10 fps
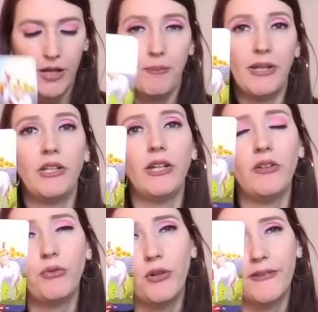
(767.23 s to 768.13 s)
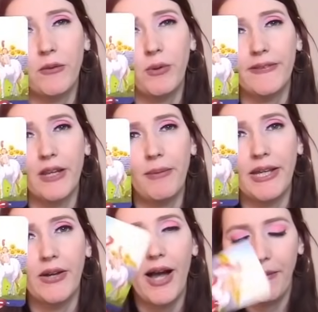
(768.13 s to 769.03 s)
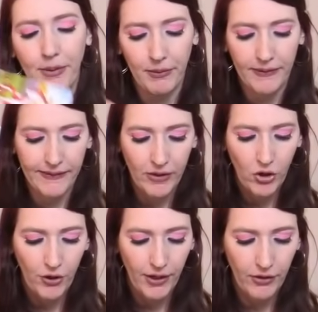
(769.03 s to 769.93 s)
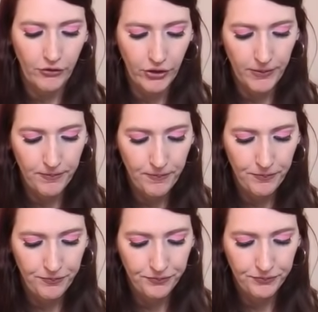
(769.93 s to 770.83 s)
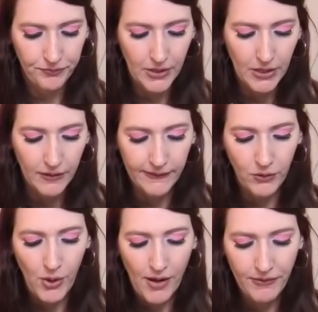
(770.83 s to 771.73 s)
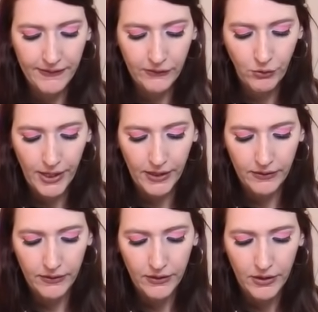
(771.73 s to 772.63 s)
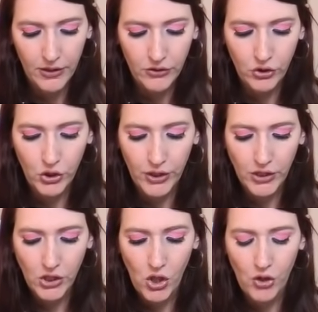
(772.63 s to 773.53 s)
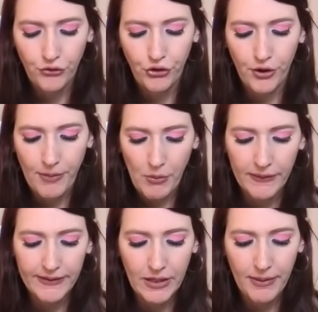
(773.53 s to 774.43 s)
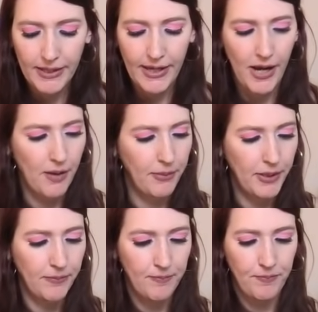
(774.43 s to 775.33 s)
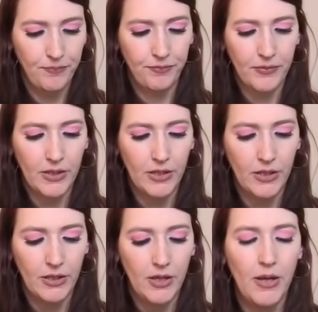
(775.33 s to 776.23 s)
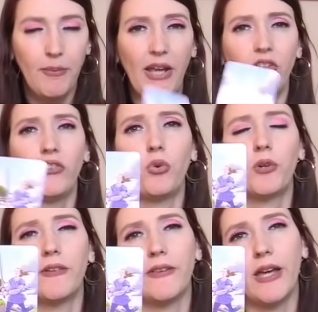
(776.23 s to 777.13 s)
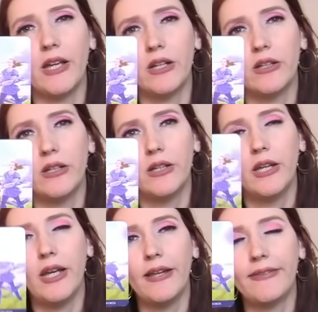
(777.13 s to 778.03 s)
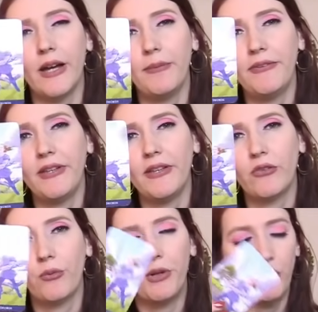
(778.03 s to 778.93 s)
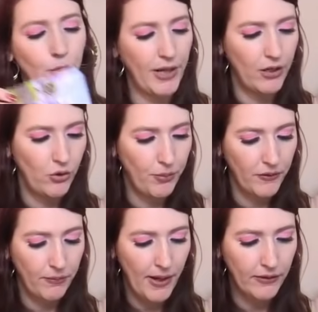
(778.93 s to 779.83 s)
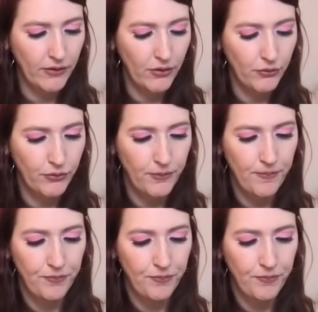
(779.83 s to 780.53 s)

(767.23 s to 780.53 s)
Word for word: But you need to focus on what's going to make you happy with the sun card energy. So have the strength to look at the long term and what's going to make you happy. Page of Swords is like, it's time to see this from a new way and a new perspective.